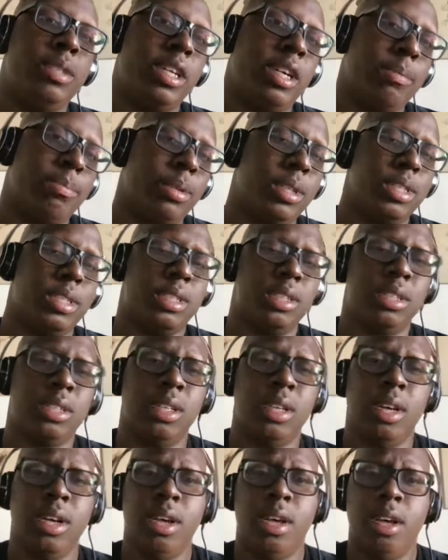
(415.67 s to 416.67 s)
Derek Brunson.
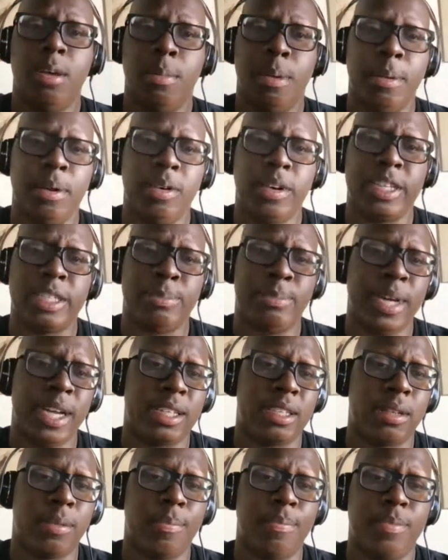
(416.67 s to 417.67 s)
People don't
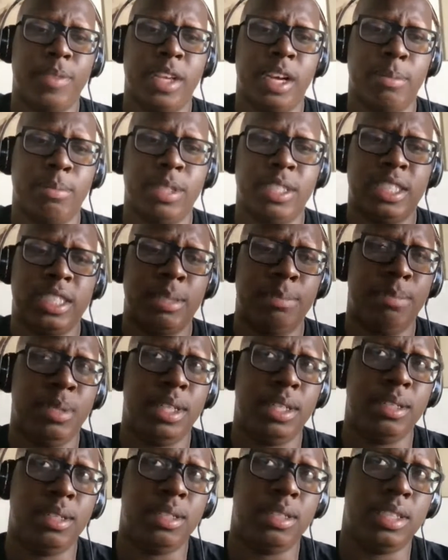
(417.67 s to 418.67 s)
expect Derek Brunson to
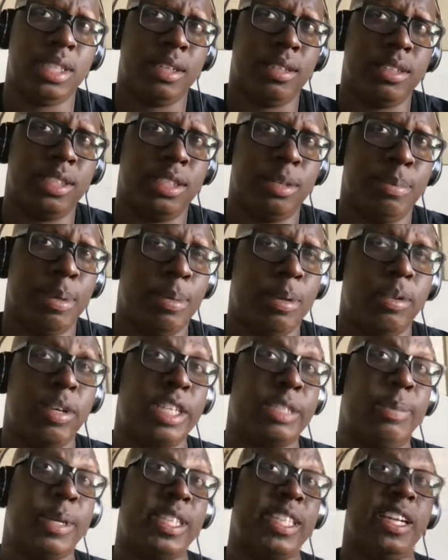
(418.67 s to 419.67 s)
beat Darren Till. People don't
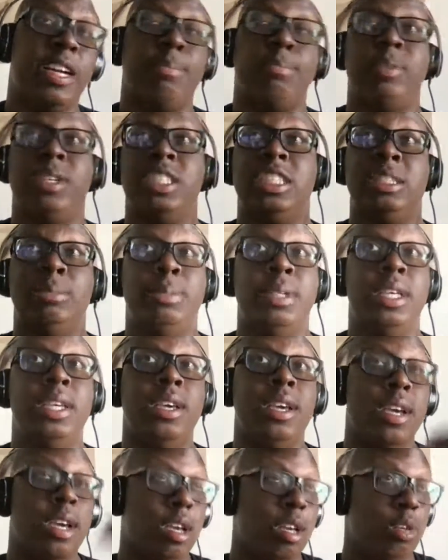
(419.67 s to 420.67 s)
expect Derek Brunson to
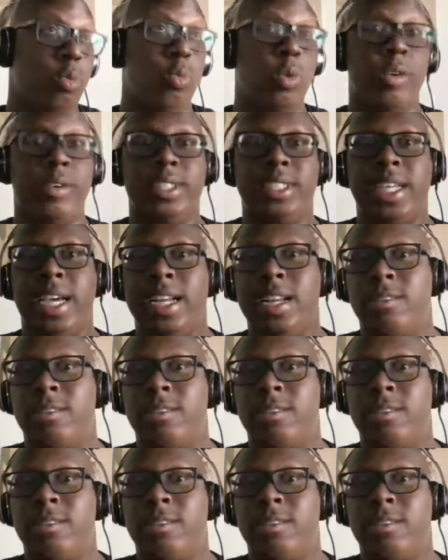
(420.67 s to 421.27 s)
be where he's at